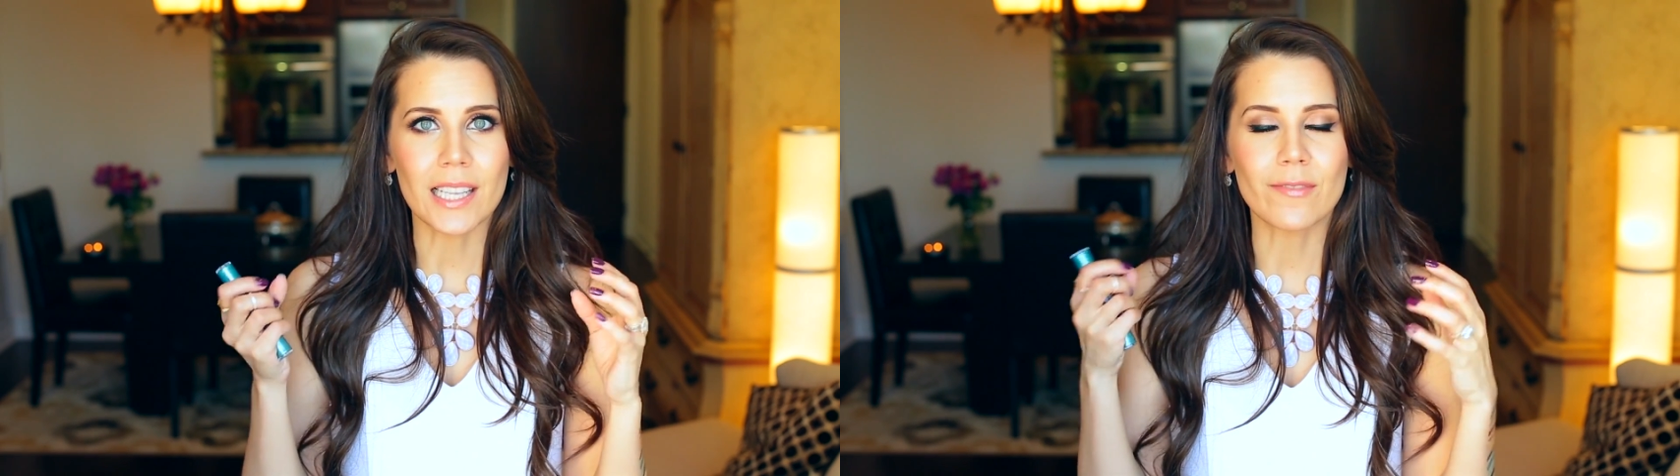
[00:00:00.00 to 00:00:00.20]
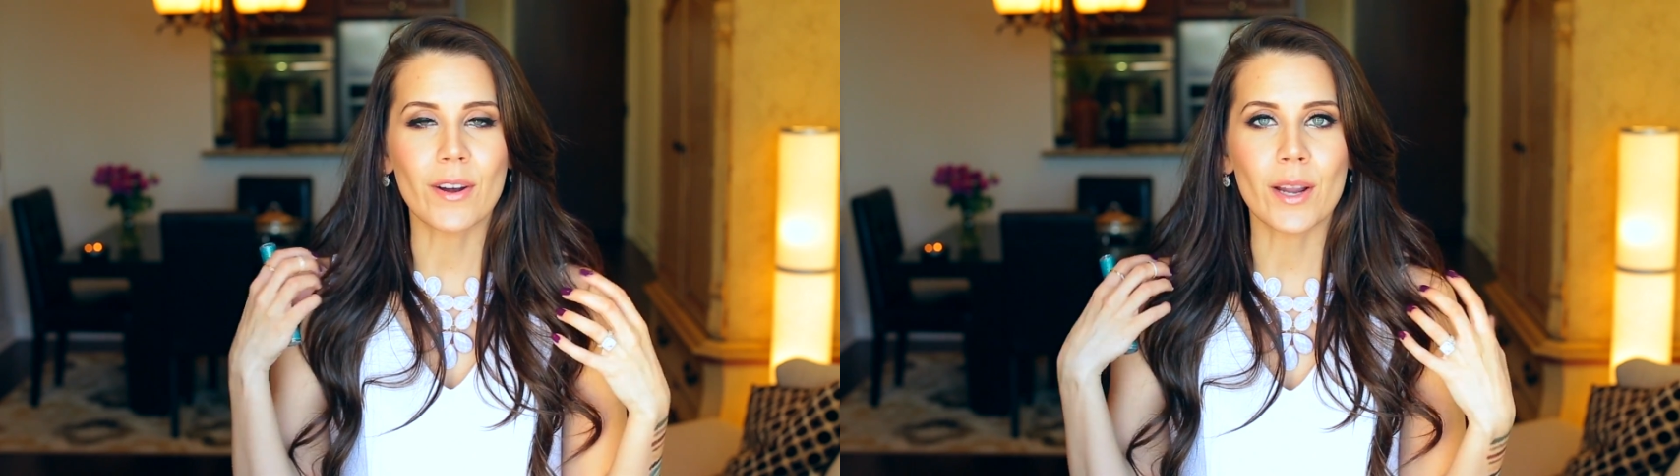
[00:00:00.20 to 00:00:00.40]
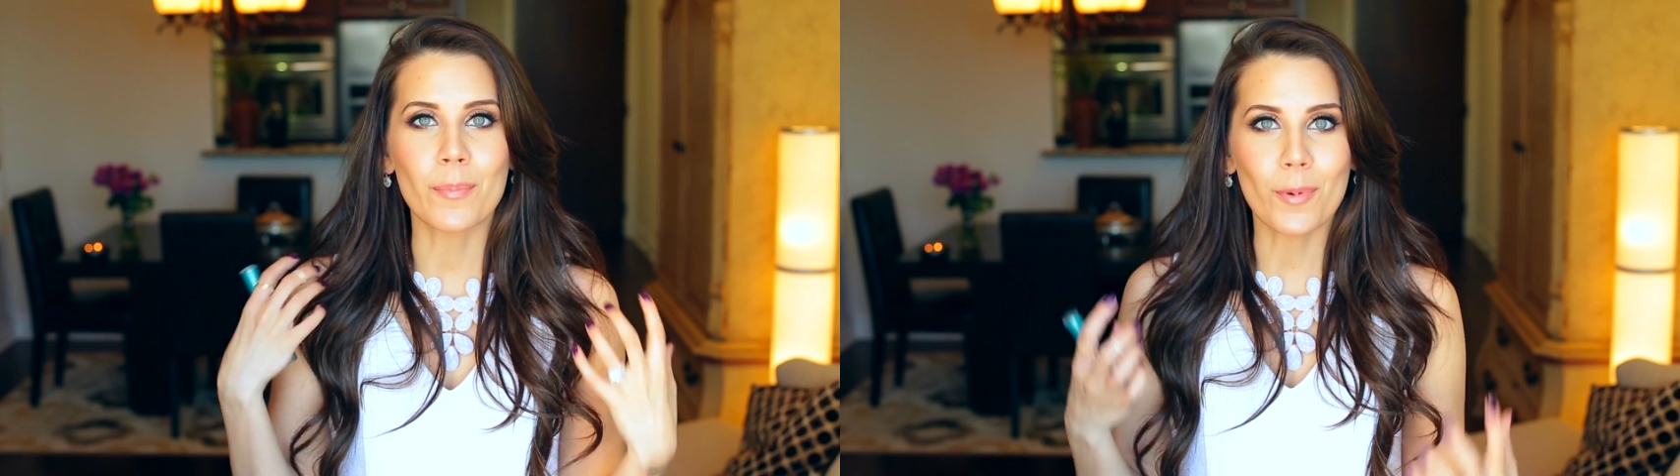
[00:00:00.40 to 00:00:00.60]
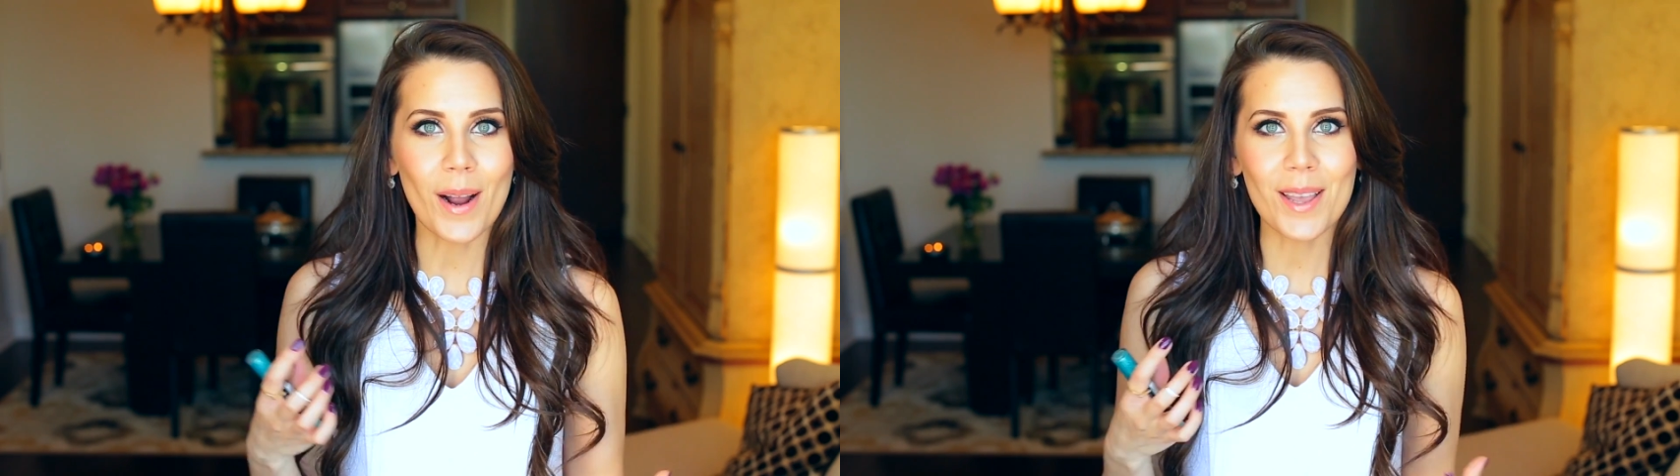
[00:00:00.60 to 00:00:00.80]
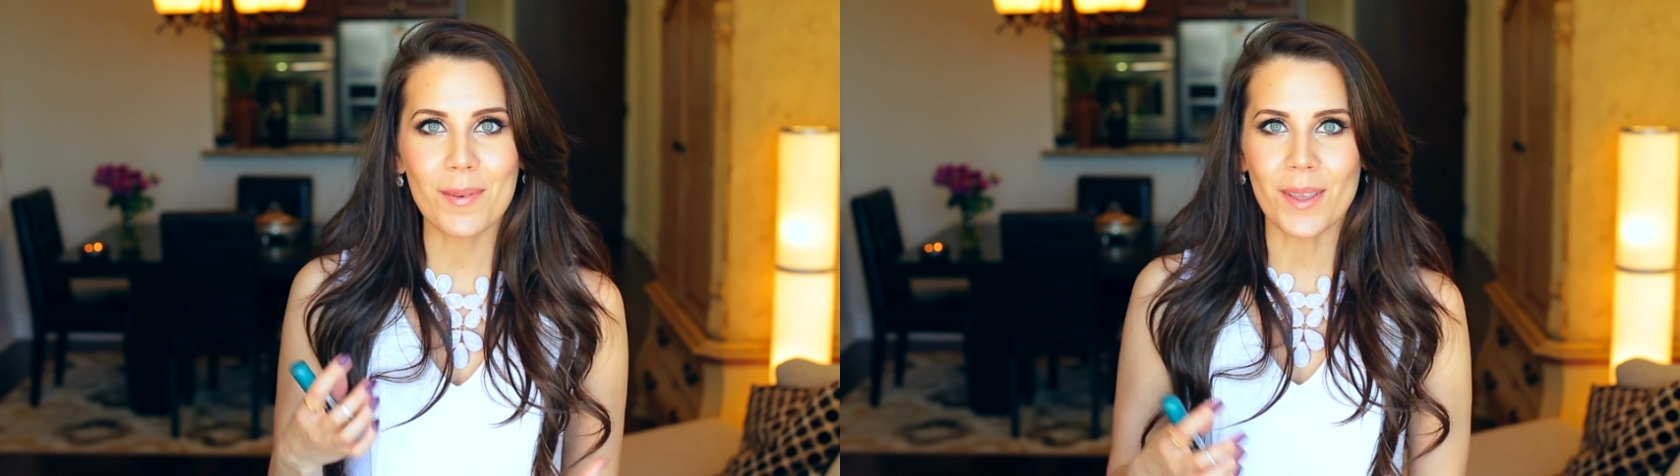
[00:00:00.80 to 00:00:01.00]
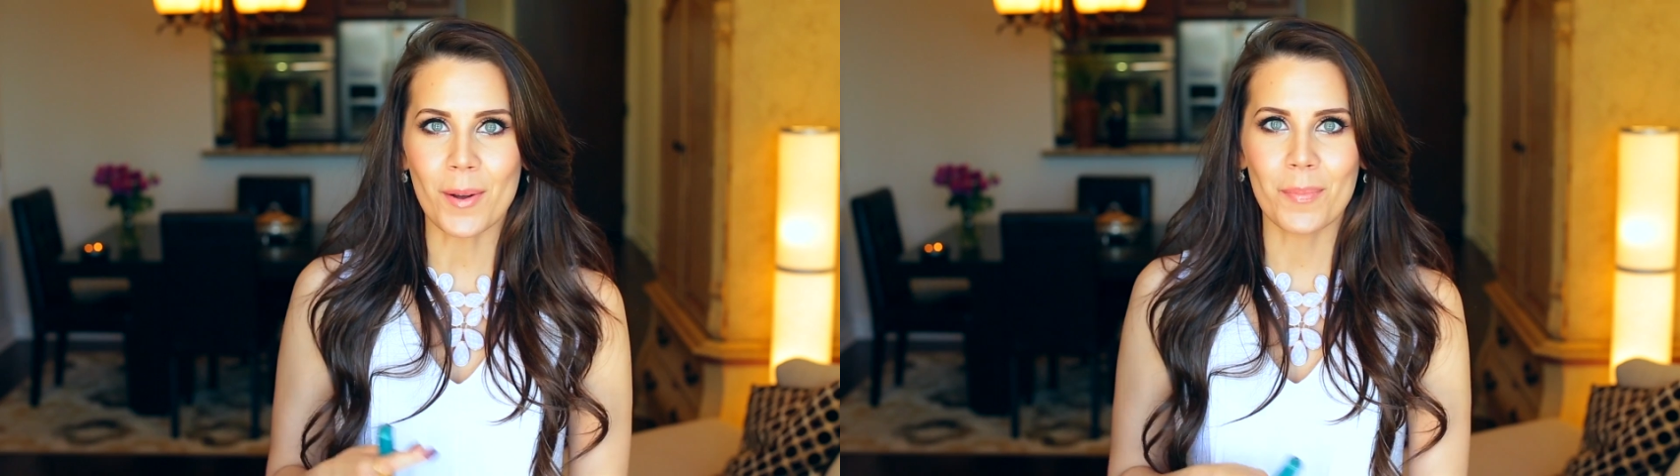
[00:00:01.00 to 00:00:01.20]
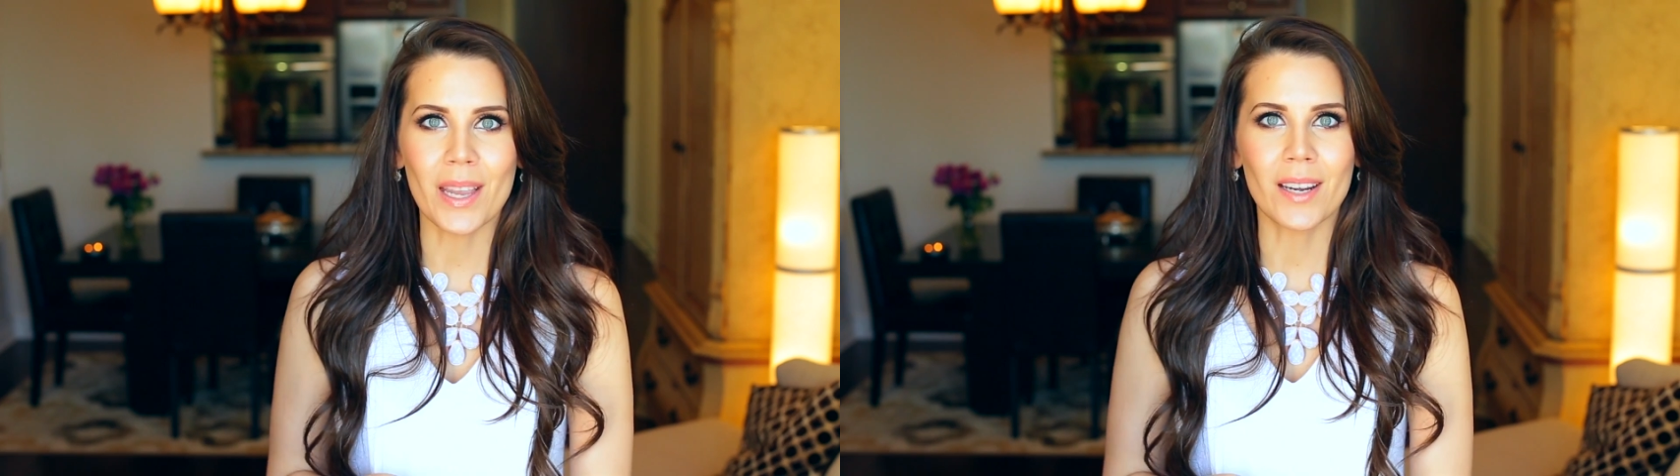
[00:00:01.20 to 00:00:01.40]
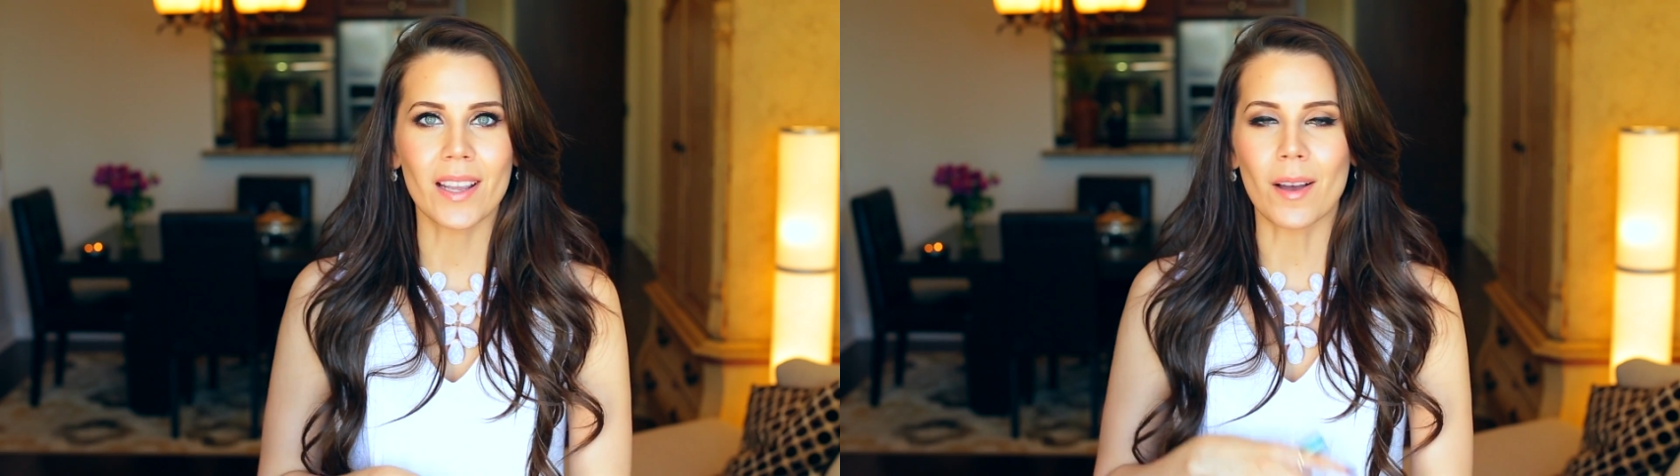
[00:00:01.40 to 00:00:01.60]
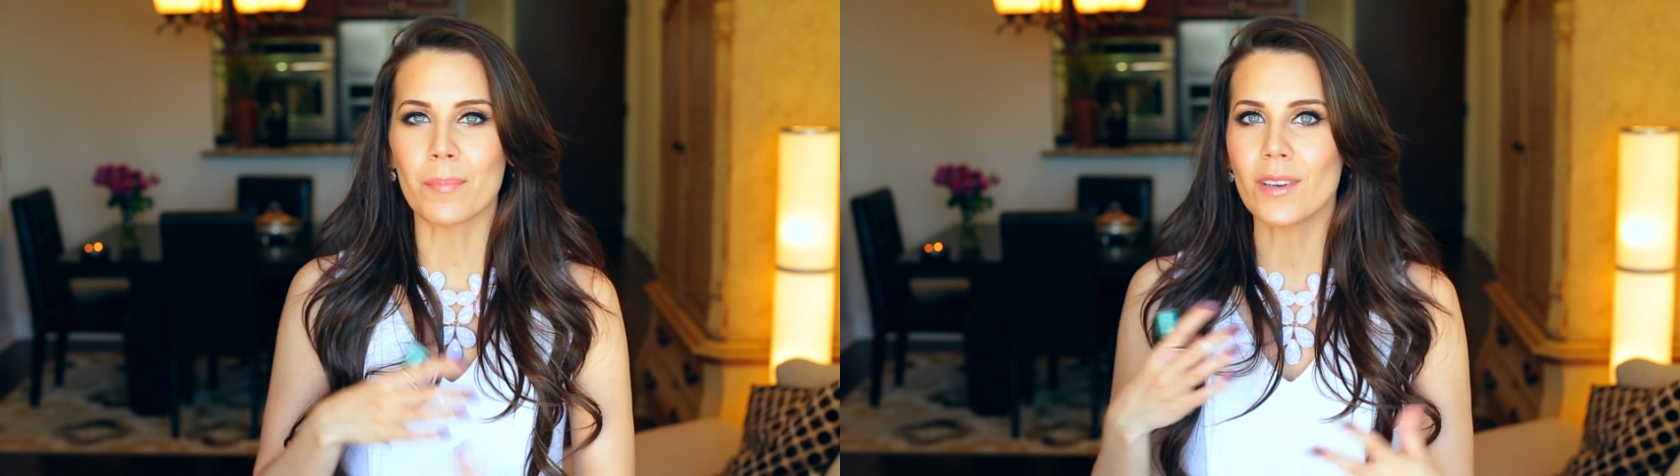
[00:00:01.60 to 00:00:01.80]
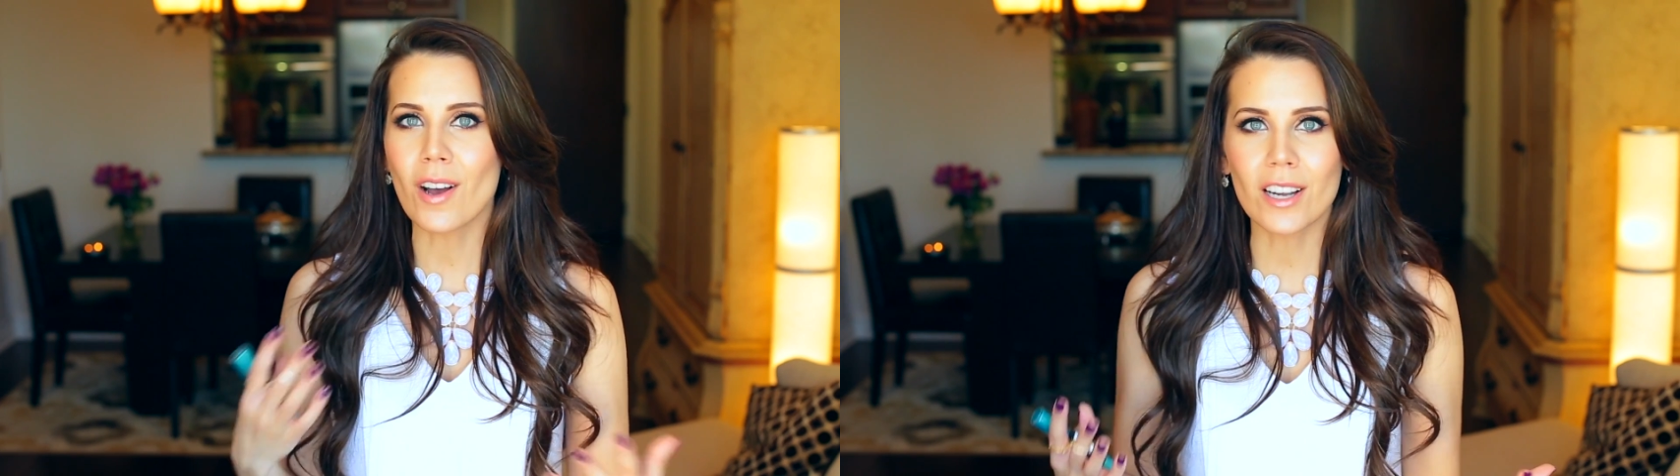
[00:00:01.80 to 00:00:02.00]
It's very bright without being
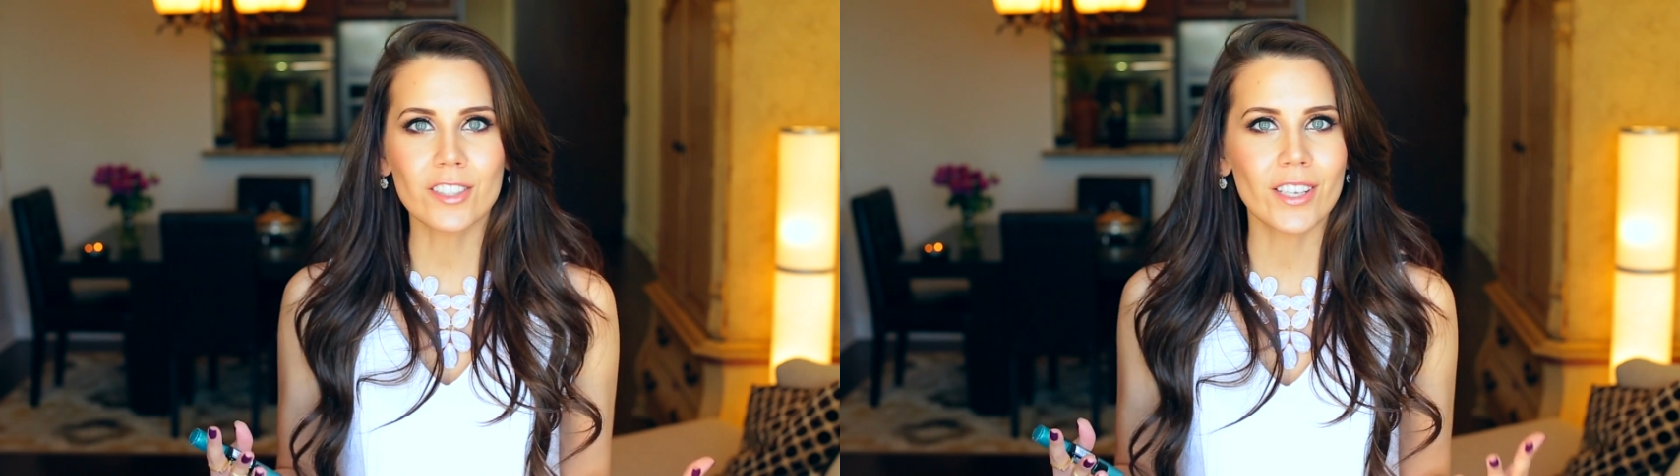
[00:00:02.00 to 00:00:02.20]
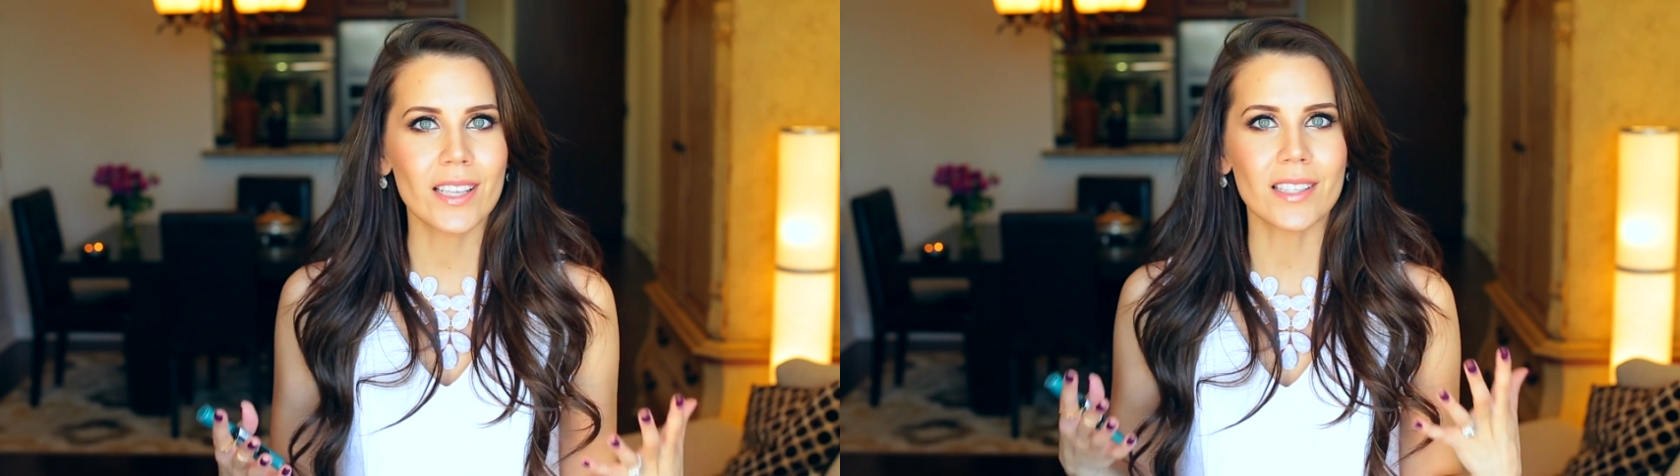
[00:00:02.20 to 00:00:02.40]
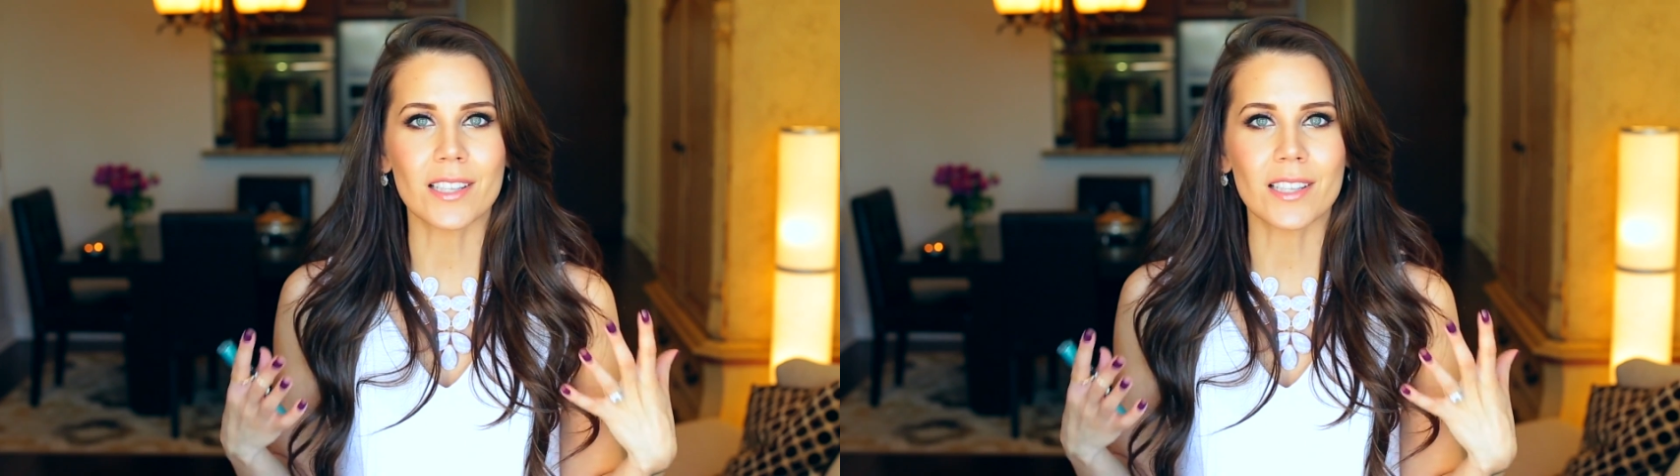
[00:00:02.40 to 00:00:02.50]
obnoxious.